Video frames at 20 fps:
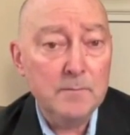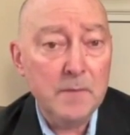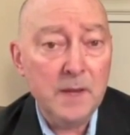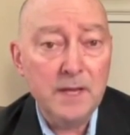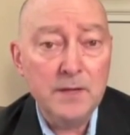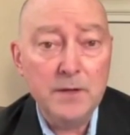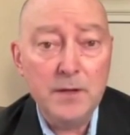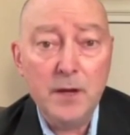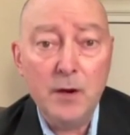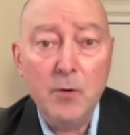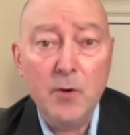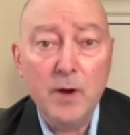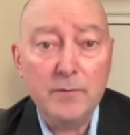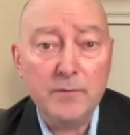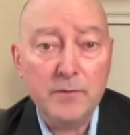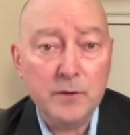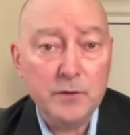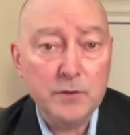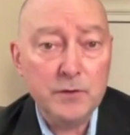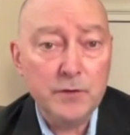made no
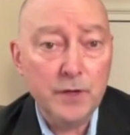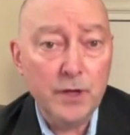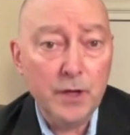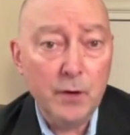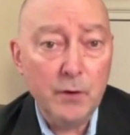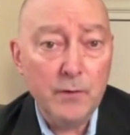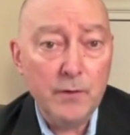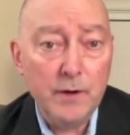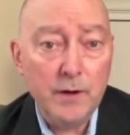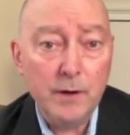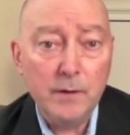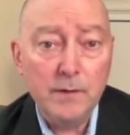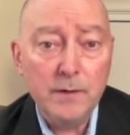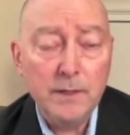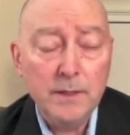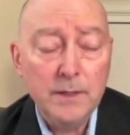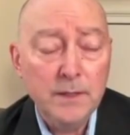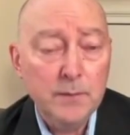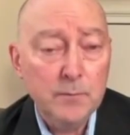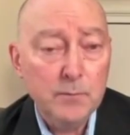effort to go
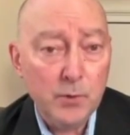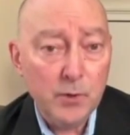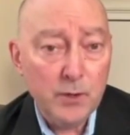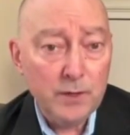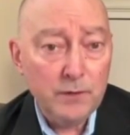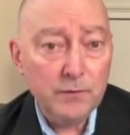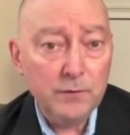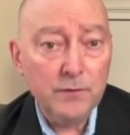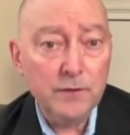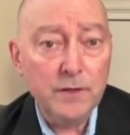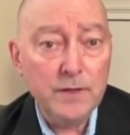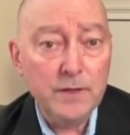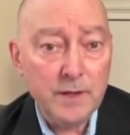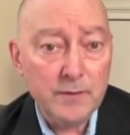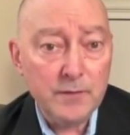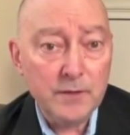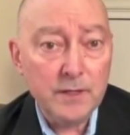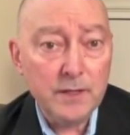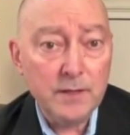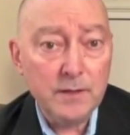there. Pretty
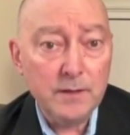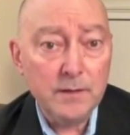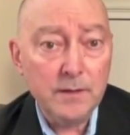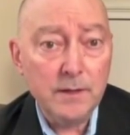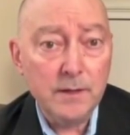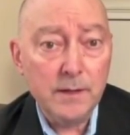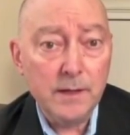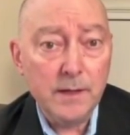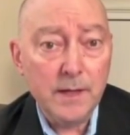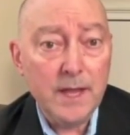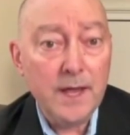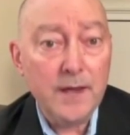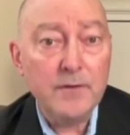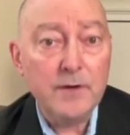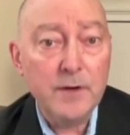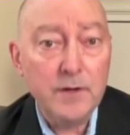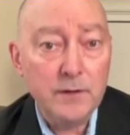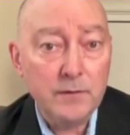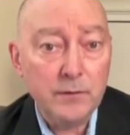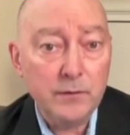significant
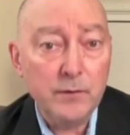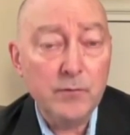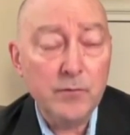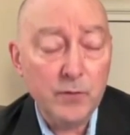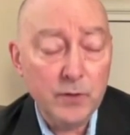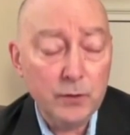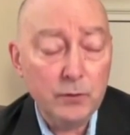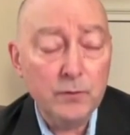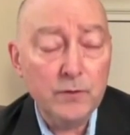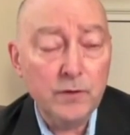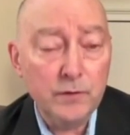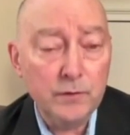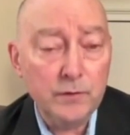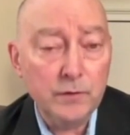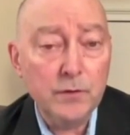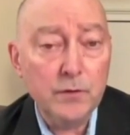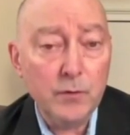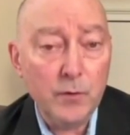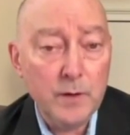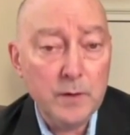evidence of real
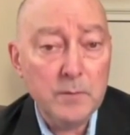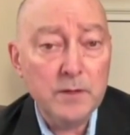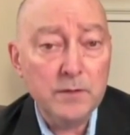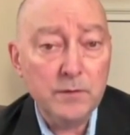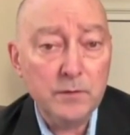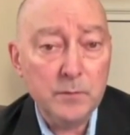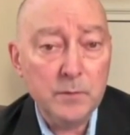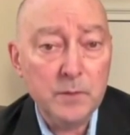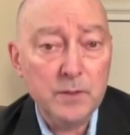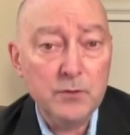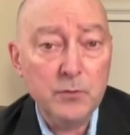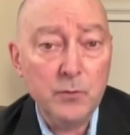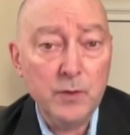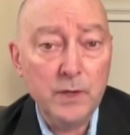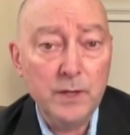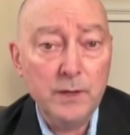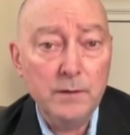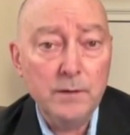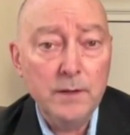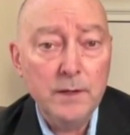disagreements
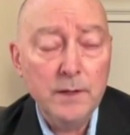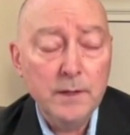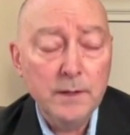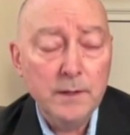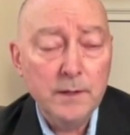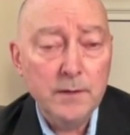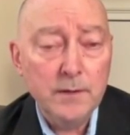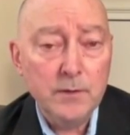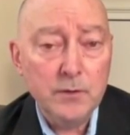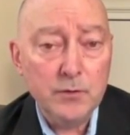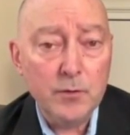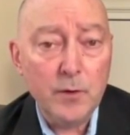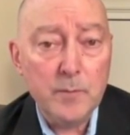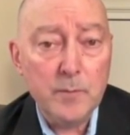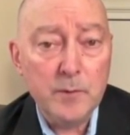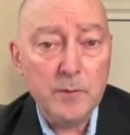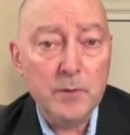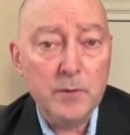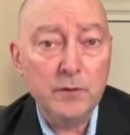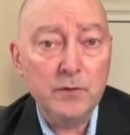between the
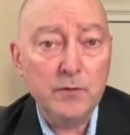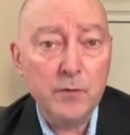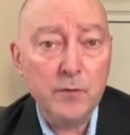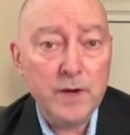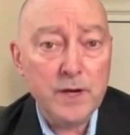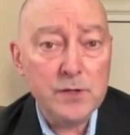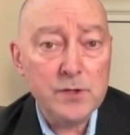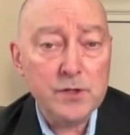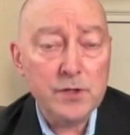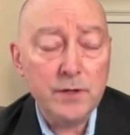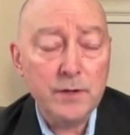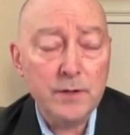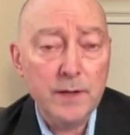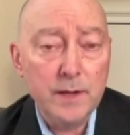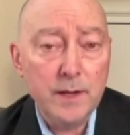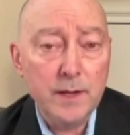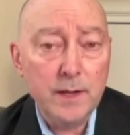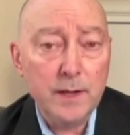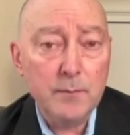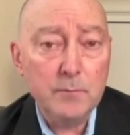Trump
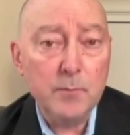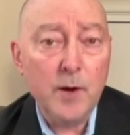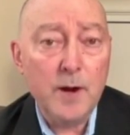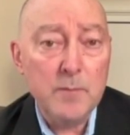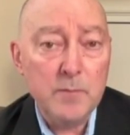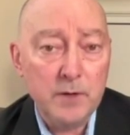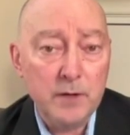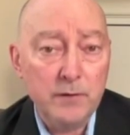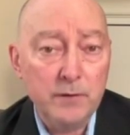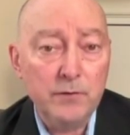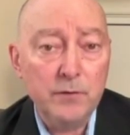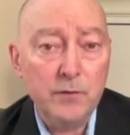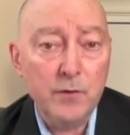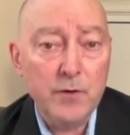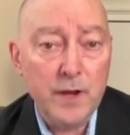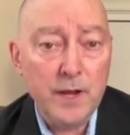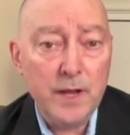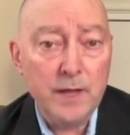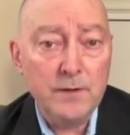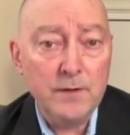administration and Prime
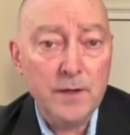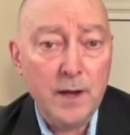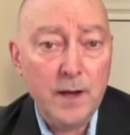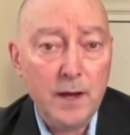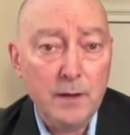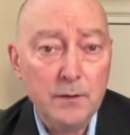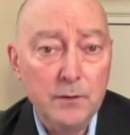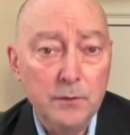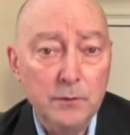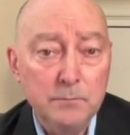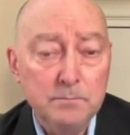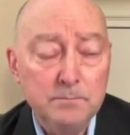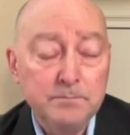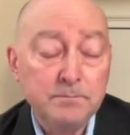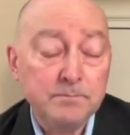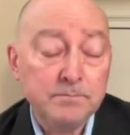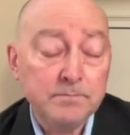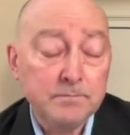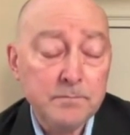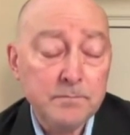Minister Netanyahu.
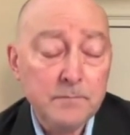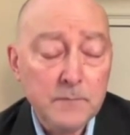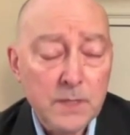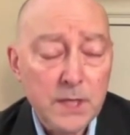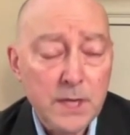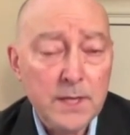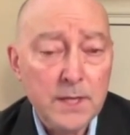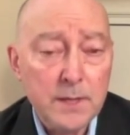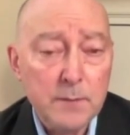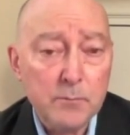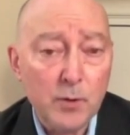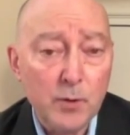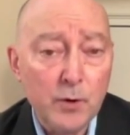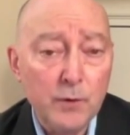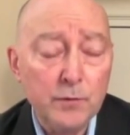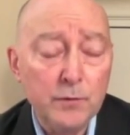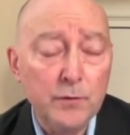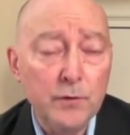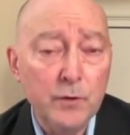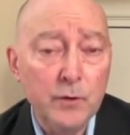And
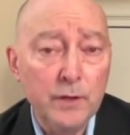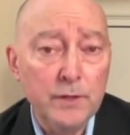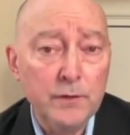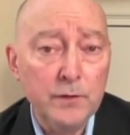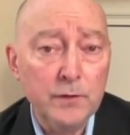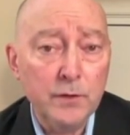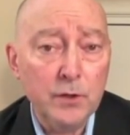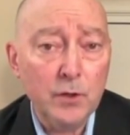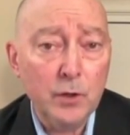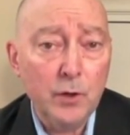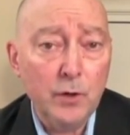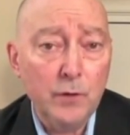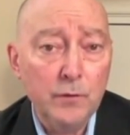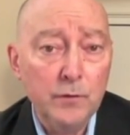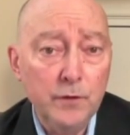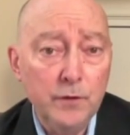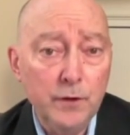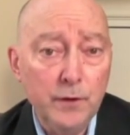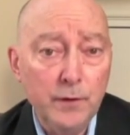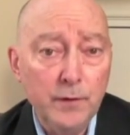personally, to
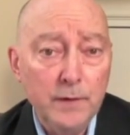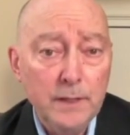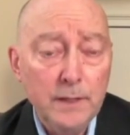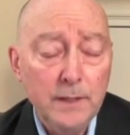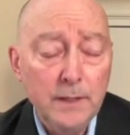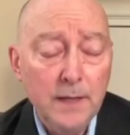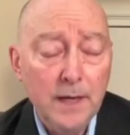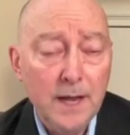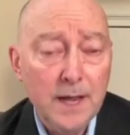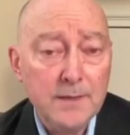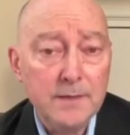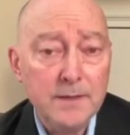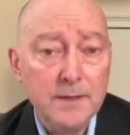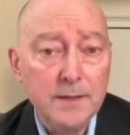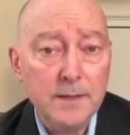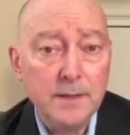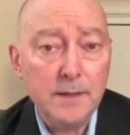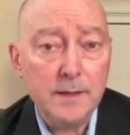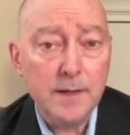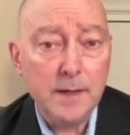close here, I
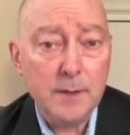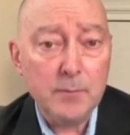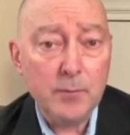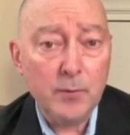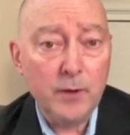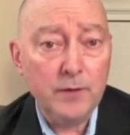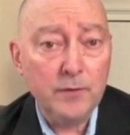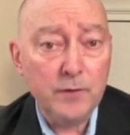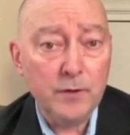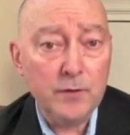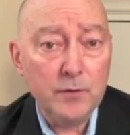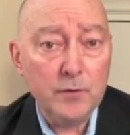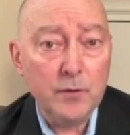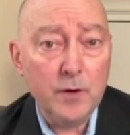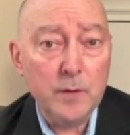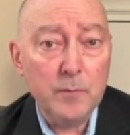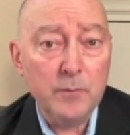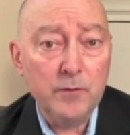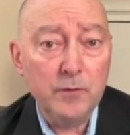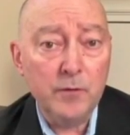think President
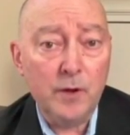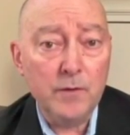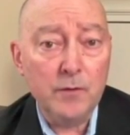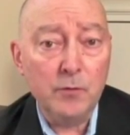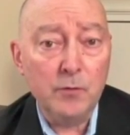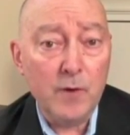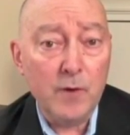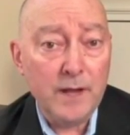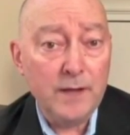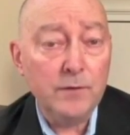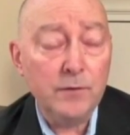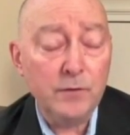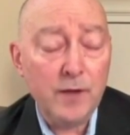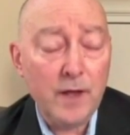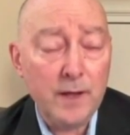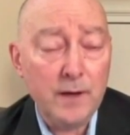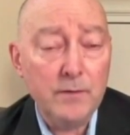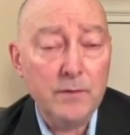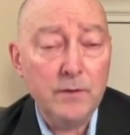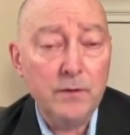Trump is on the right
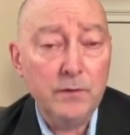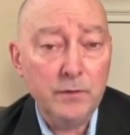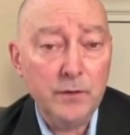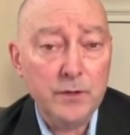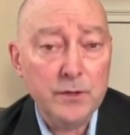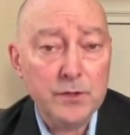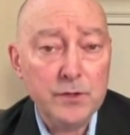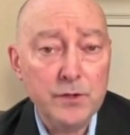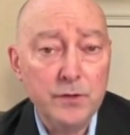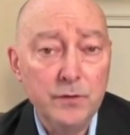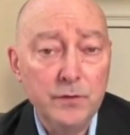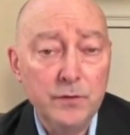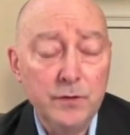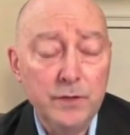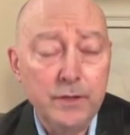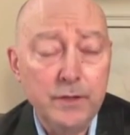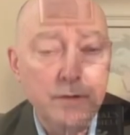side of these issues.